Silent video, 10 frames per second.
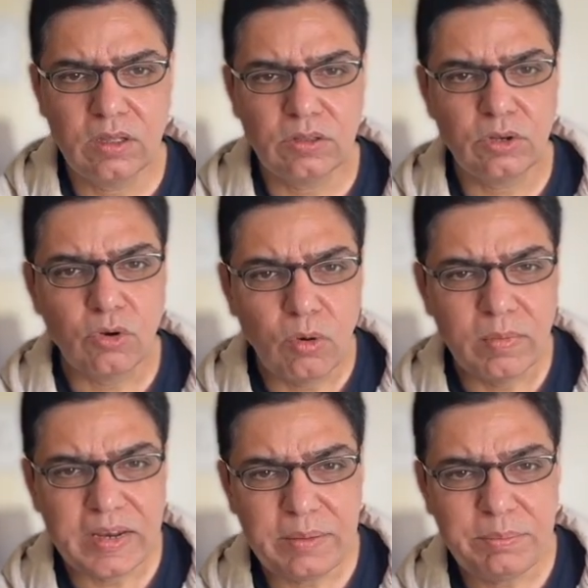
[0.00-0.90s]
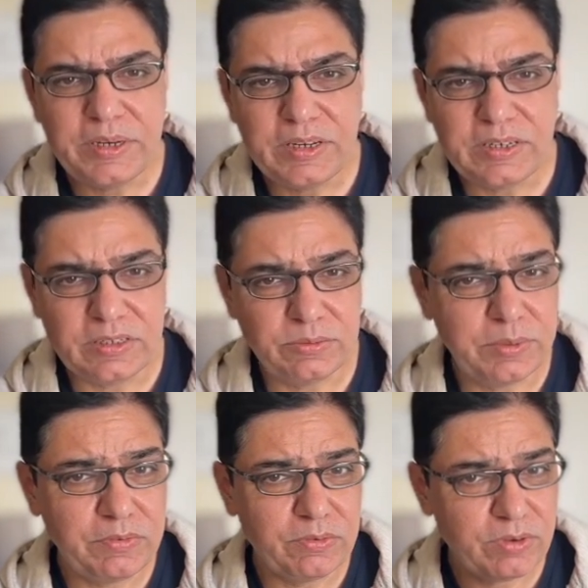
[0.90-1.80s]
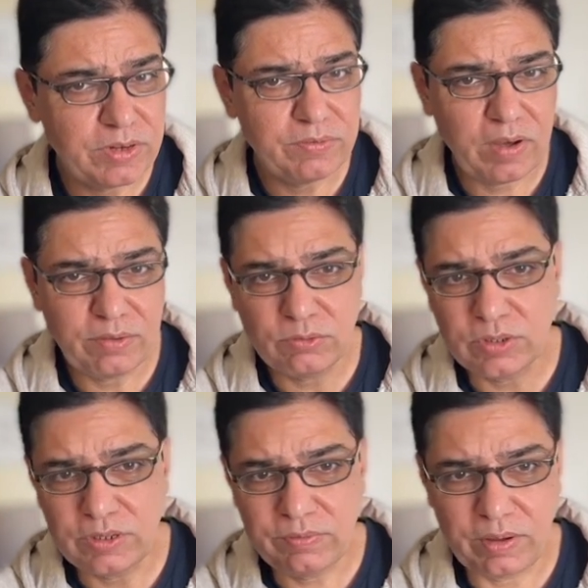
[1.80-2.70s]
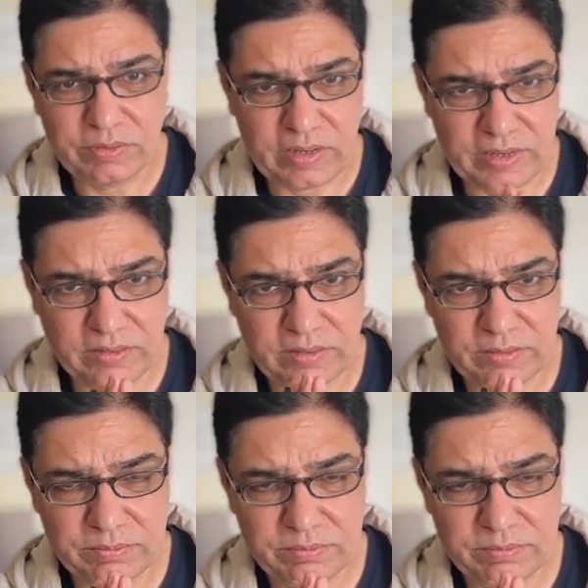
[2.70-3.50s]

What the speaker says: The normal APTT is between 25 to 35 seconds.